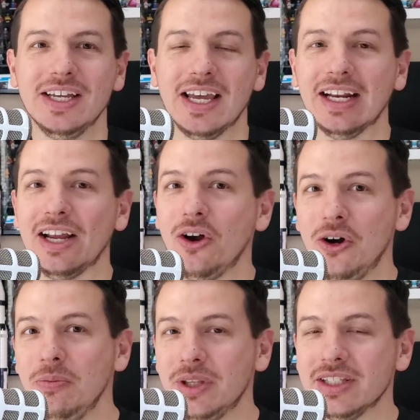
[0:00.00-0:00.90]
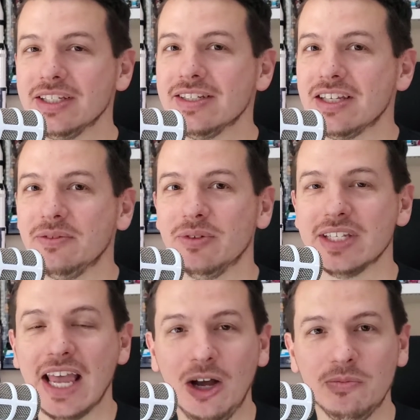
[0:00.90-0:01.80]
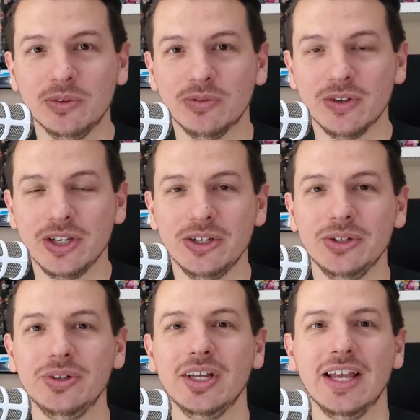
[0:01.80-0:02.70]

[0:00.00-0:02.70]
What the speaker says: and I hope that this stuff was helpful for you,